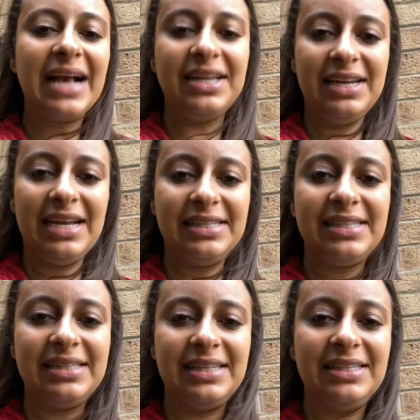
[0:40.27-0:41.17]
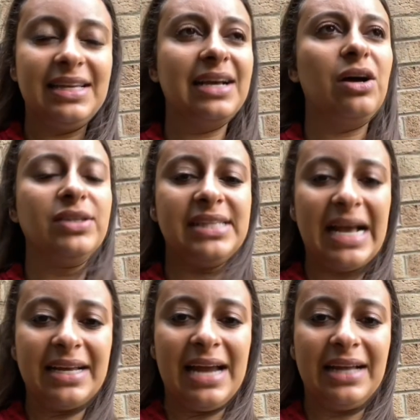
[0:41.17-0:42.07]
It's this thing called
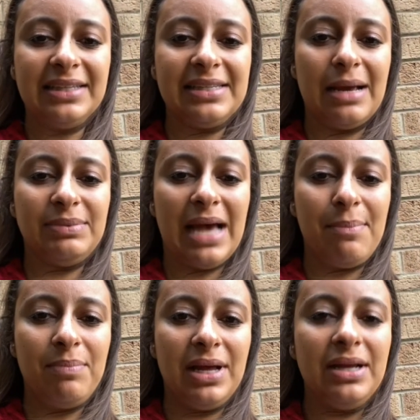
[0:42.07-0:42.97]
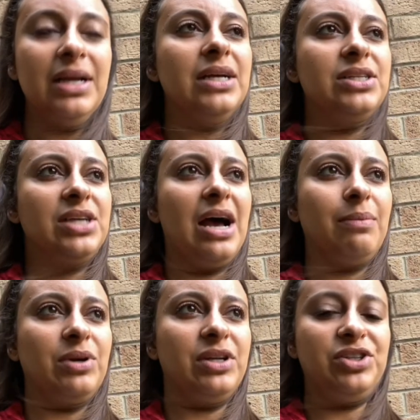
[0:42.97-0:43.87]
Second Hand September, so I'm
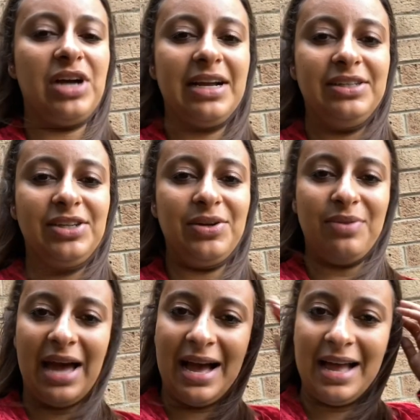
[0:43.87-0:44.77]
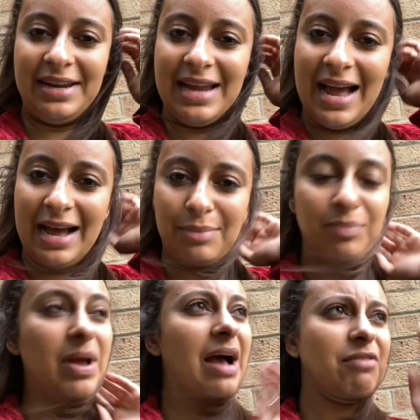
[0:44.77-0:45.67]
going to try and do that. And yeah,
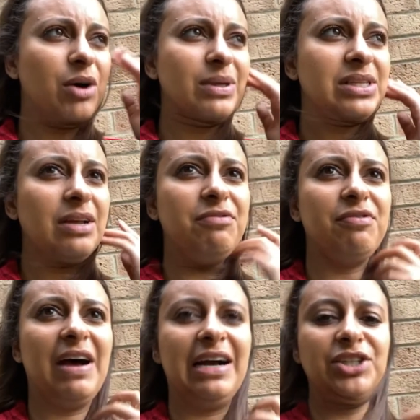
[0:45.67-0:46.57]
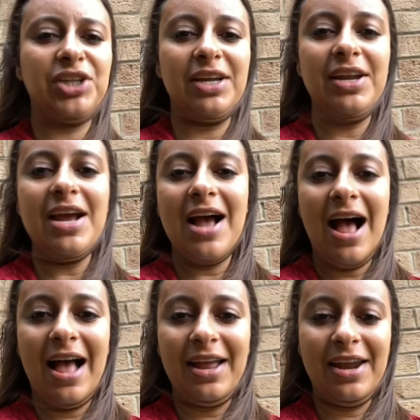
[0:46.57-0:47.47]
I've always loved fashion,
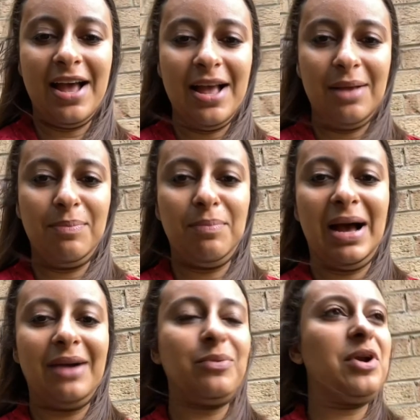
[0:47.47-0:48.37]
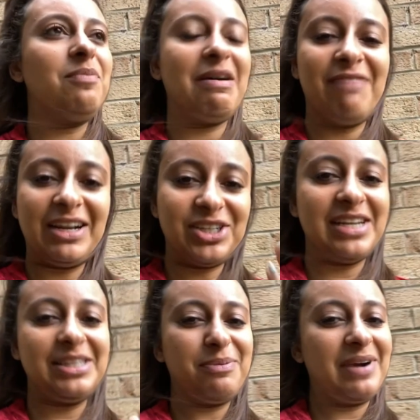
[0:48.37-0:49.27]
and one of my fashion
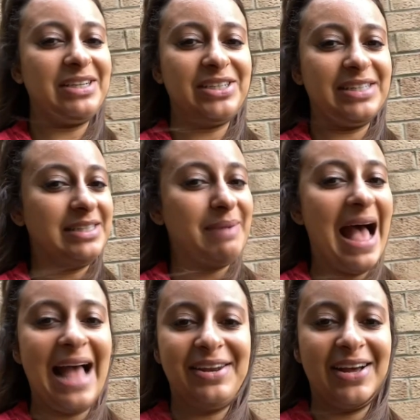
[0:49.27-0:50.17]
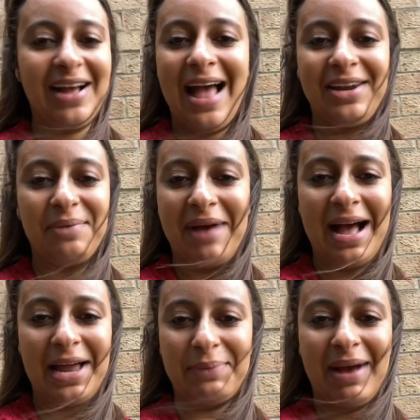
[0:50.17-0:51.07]
inspirations is my
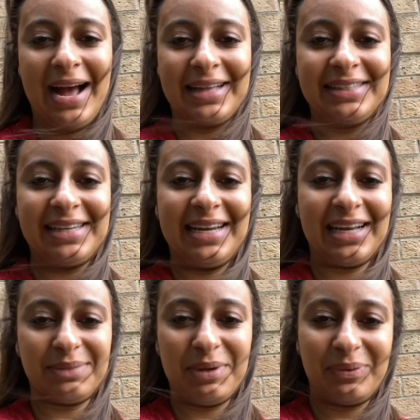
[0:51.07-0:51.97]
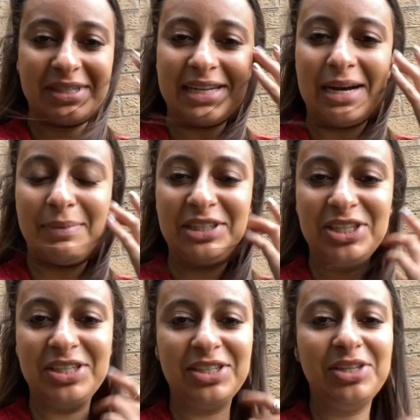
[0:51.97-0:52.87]
auntie Yasmin Warsame.
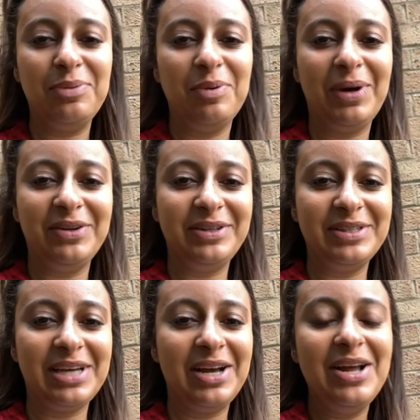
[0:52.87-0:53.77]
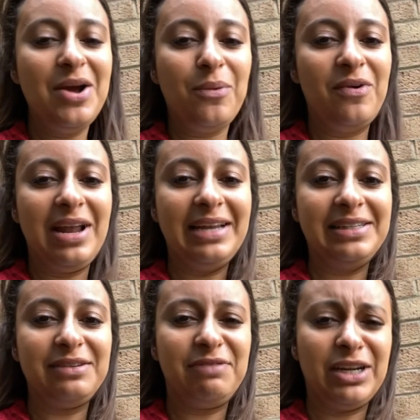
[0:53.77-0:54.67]
She's a supermodel, so we're really
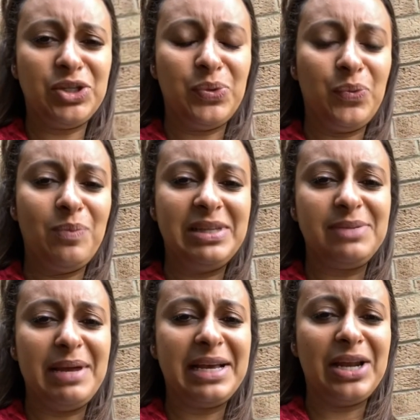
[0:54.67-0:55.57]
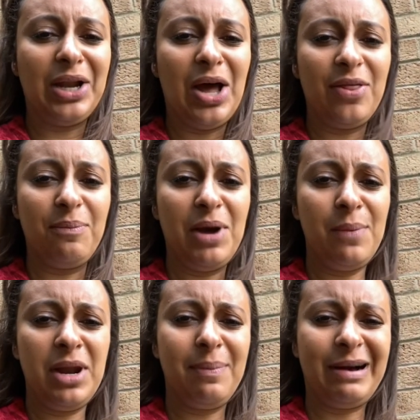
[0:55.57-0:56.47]
into fashion, and we've been speaking a lot at the
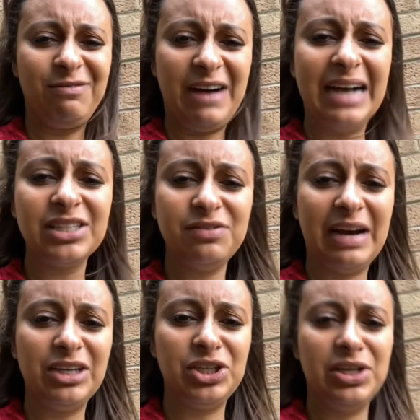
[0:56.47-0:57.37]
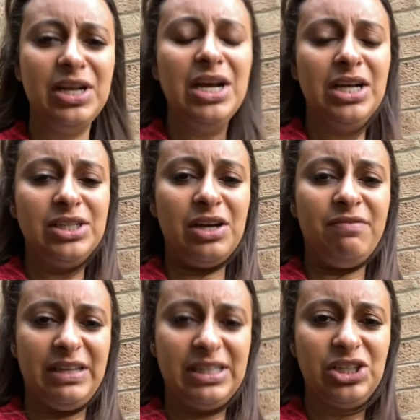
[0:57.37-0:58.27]
moment about fast fashion, so
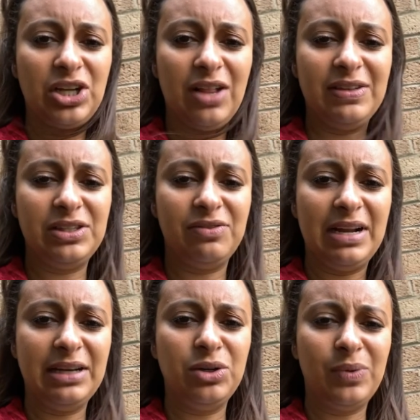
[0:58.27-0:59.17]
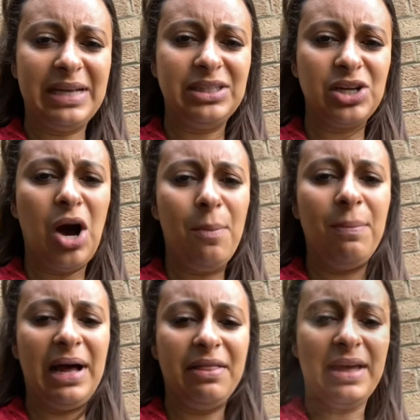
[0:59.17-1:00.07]
vintage clothing's a really good way to
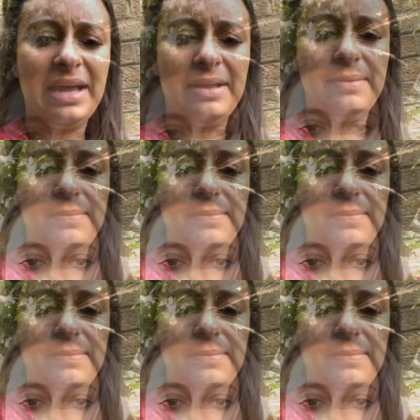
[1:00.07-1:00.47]
combat that. So